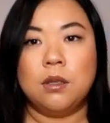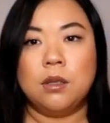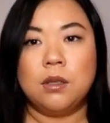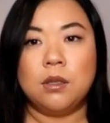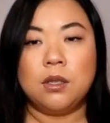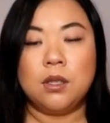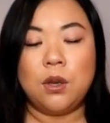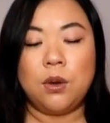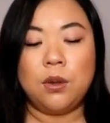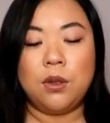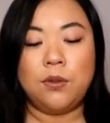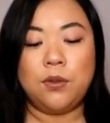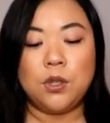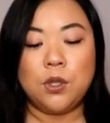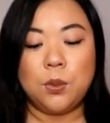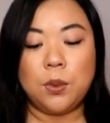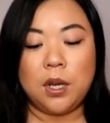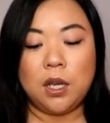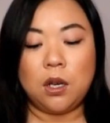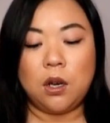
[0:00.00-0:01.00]
So the
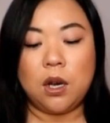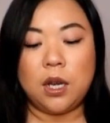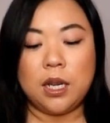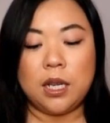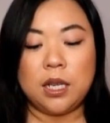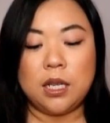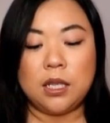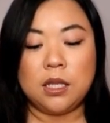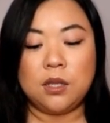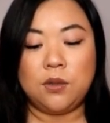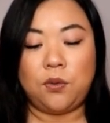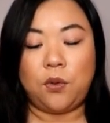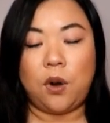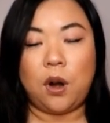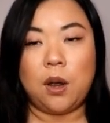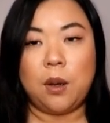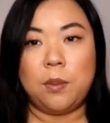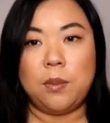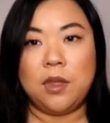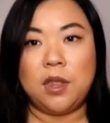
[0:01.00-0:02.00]
first one I got is
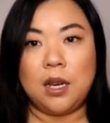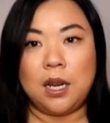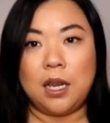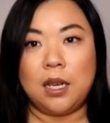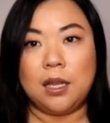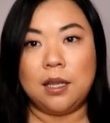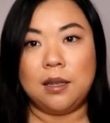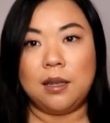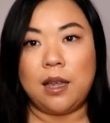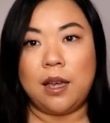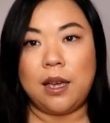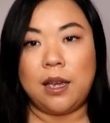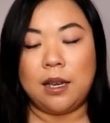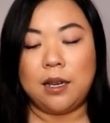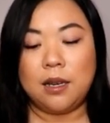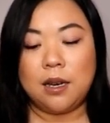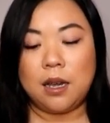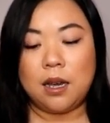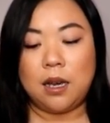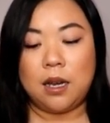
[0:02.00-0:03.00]
from the Naked
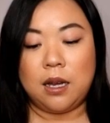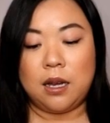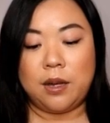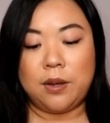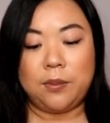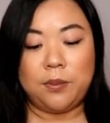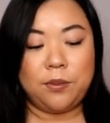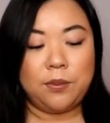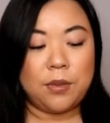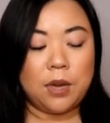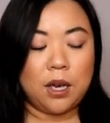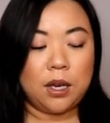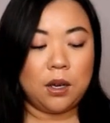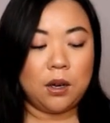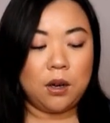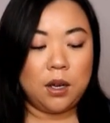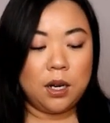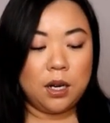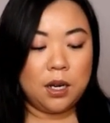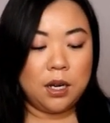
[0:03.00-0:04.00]
line. I
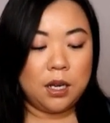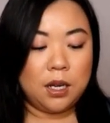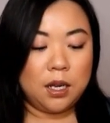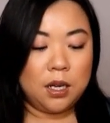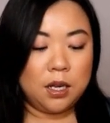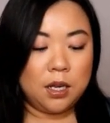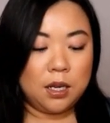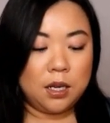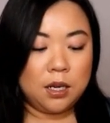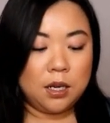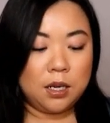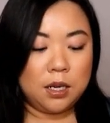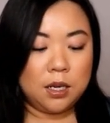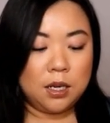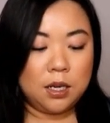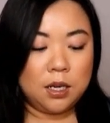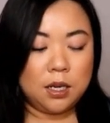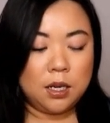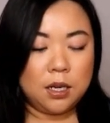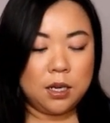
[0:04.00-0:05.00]
got it in
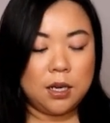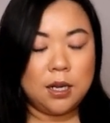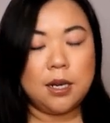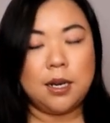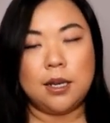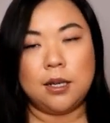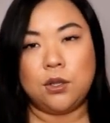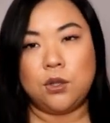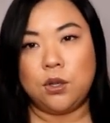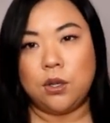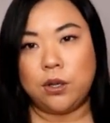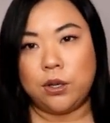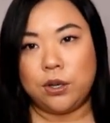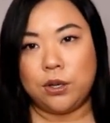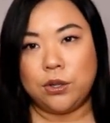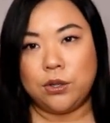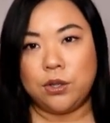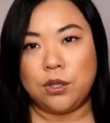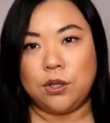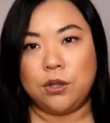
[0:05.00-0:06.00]
an extra
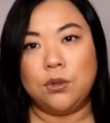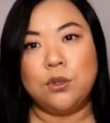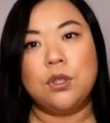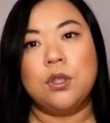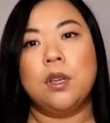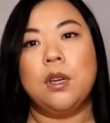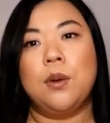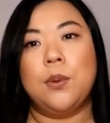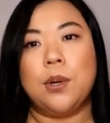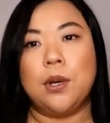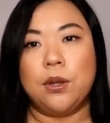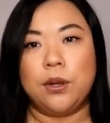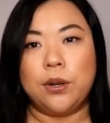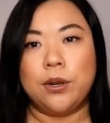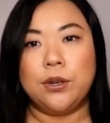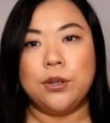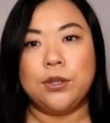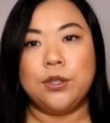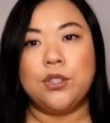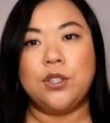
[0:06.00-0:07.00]
large, because usually I wear
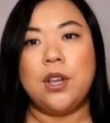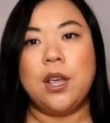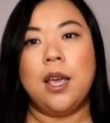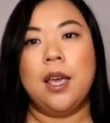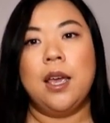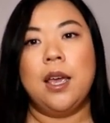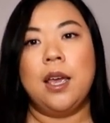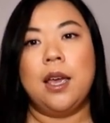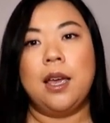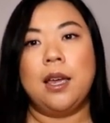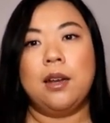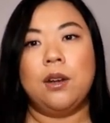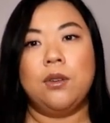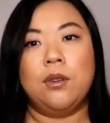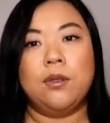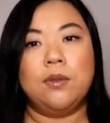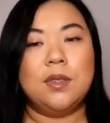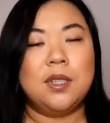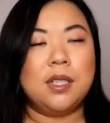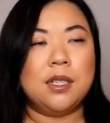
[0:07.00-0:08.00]
large, and
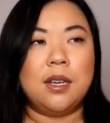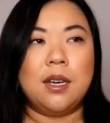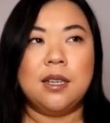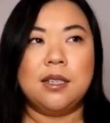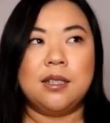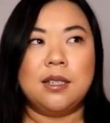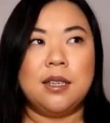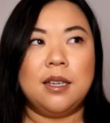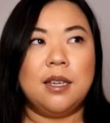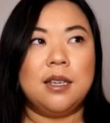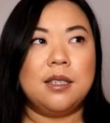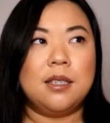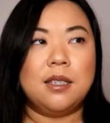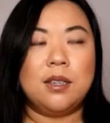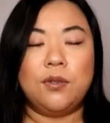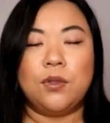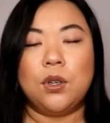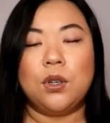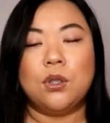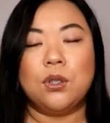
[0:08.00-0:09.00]
all of the sizing is
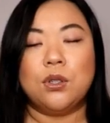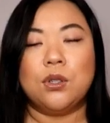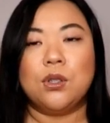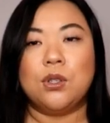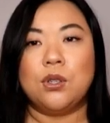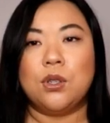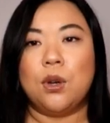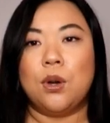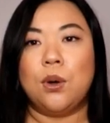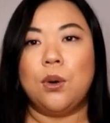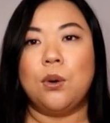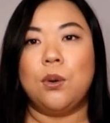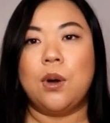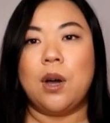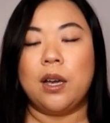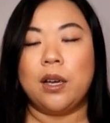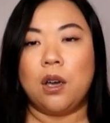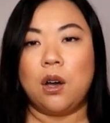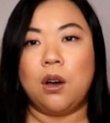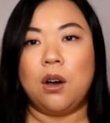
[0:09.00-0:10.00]
difficult, so
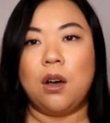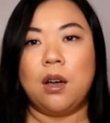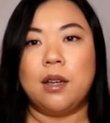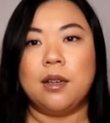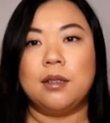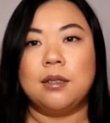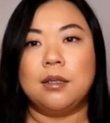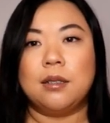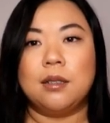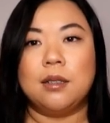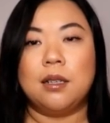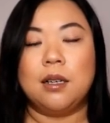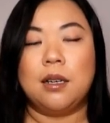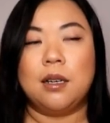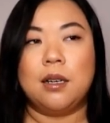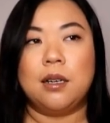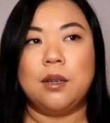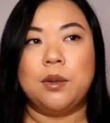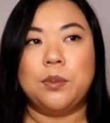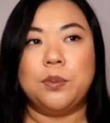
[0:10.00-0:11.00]
I got
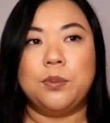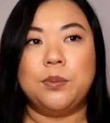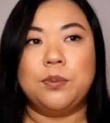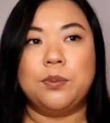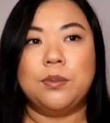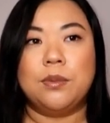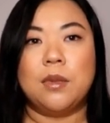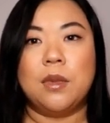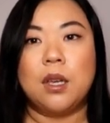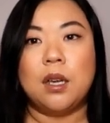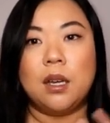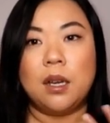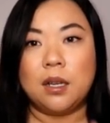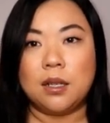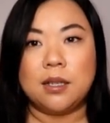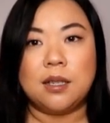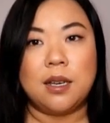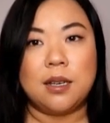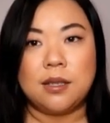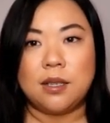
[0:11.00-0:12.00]
a
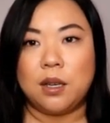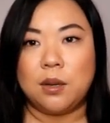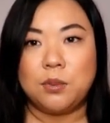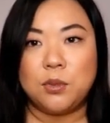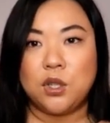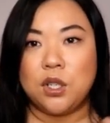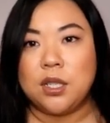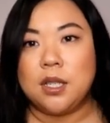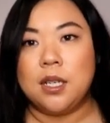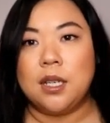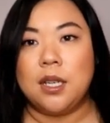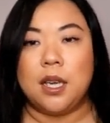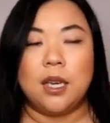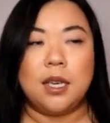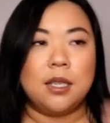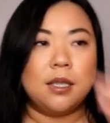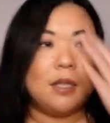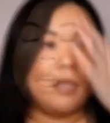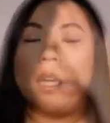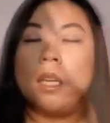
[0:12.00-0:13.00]
size up just in
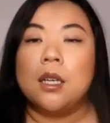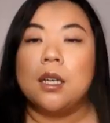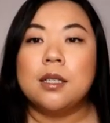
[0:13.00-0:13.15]
case.